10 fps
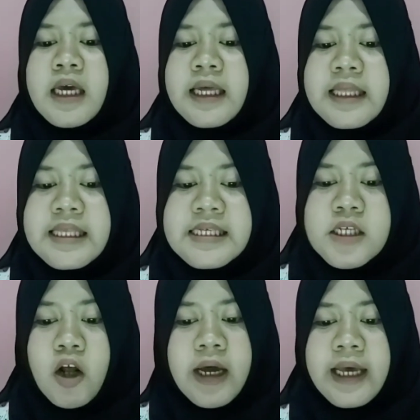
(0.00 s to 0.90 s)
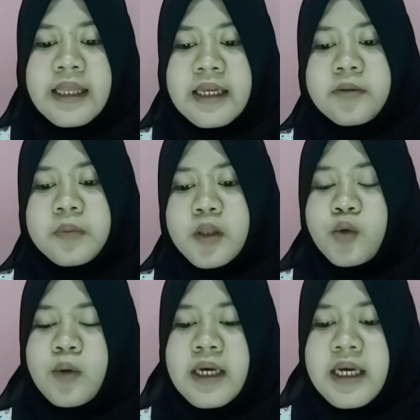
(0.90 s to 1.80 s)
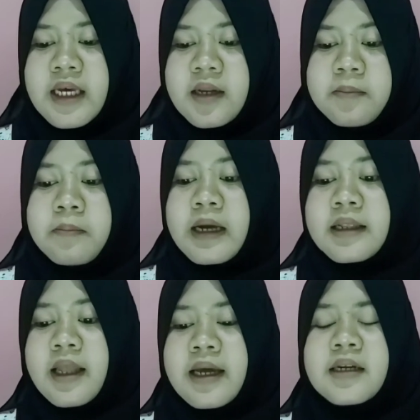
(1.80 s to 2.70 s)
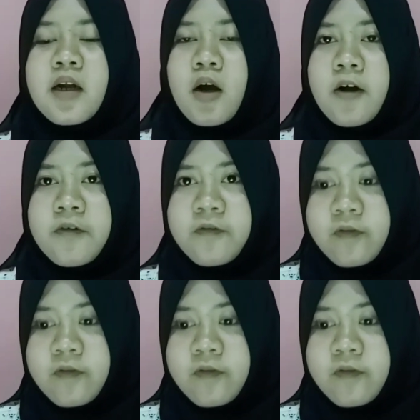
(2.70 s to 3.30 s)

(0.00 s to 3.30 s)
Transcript: It's located between mainland of